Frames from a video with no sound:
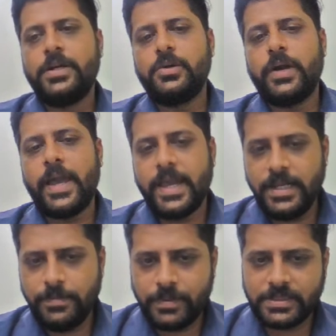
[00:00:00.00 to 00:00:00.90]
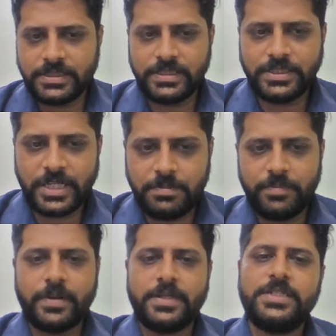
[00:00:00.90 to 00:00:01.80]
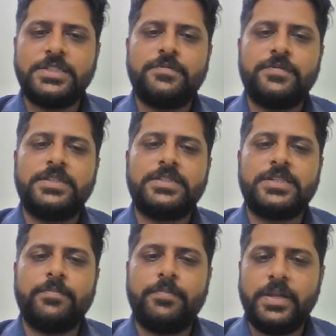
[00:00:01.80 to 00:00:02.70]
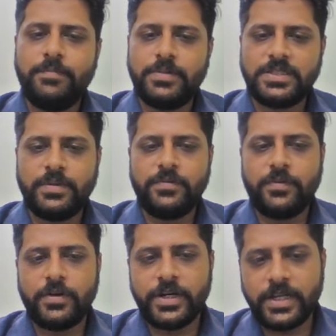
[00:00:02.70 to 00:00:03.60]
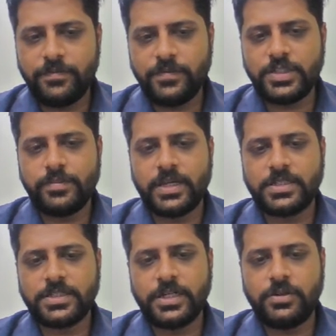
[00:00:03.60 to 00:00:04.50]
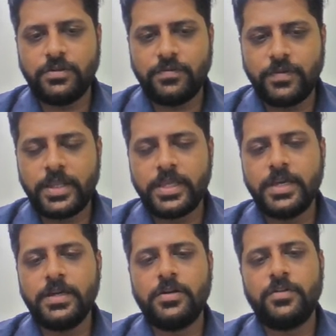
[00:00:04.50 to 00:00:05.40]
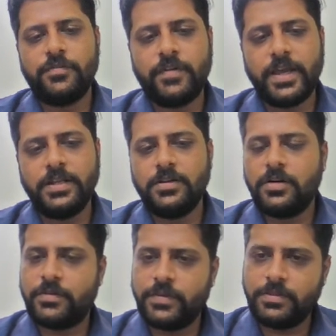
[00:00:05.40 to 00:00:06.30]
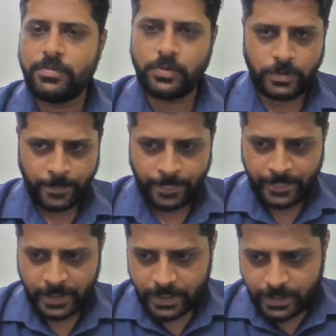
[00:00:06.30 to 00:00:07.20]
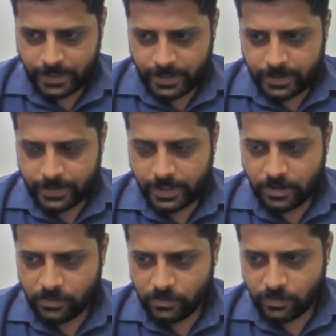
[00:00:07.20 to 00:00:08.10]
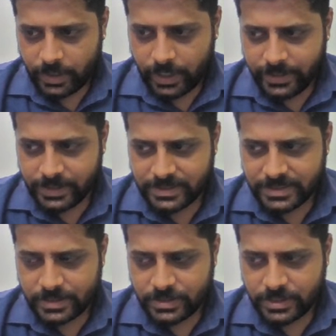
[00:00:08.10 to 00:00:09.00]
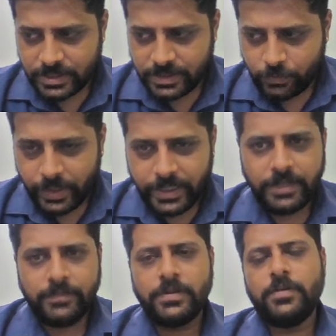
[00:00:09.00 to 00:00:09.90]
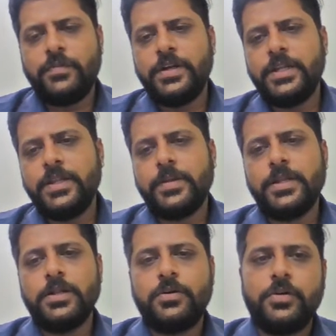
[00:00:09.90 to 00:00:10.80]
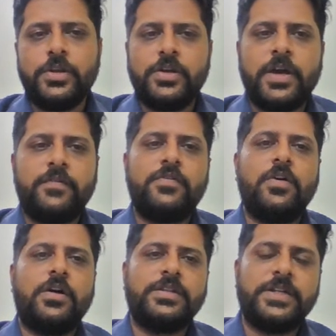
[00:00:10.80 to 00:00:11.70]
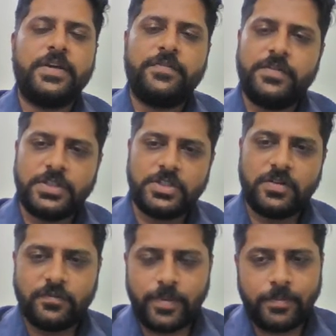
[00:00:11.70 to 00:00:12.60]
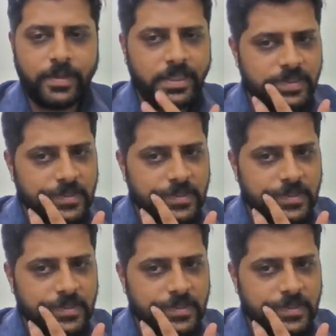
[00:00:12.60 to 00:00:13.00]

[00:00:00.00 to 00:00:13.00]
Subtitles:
to any person shall be punished with the simple imprisonment for a term which may extend to 1 year or fine or with both. Now, under section 21 of Indian Penal Code, you have got the definition of public